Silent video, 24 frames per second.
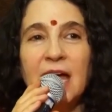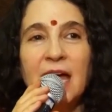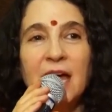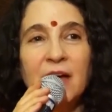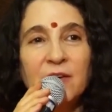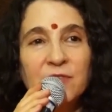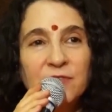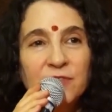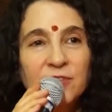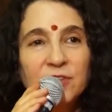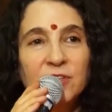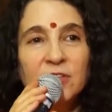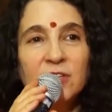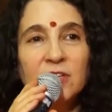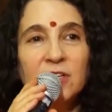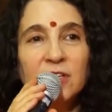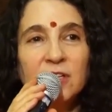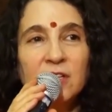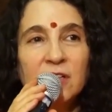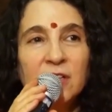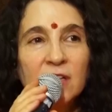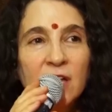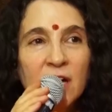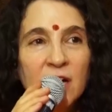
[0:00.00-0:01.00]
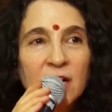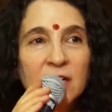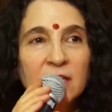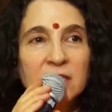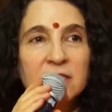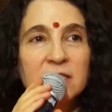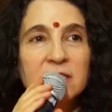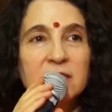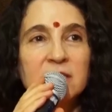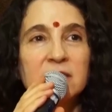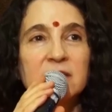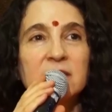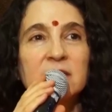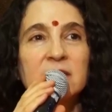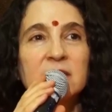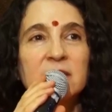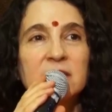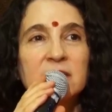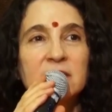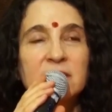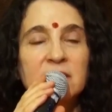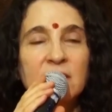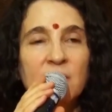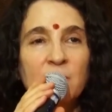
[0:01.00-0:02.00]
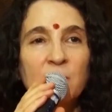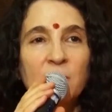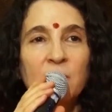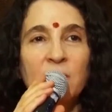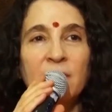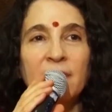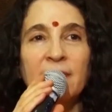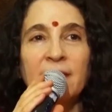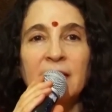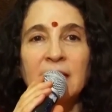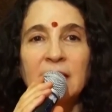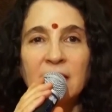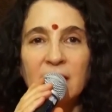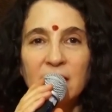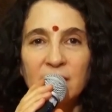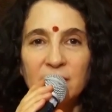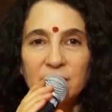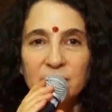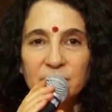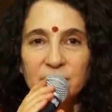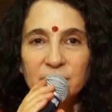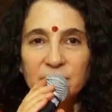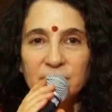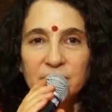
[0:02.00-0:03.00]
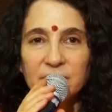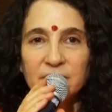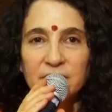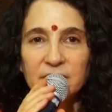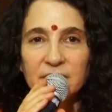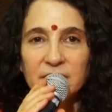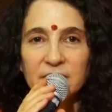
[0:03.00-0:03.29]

ever lost someone they love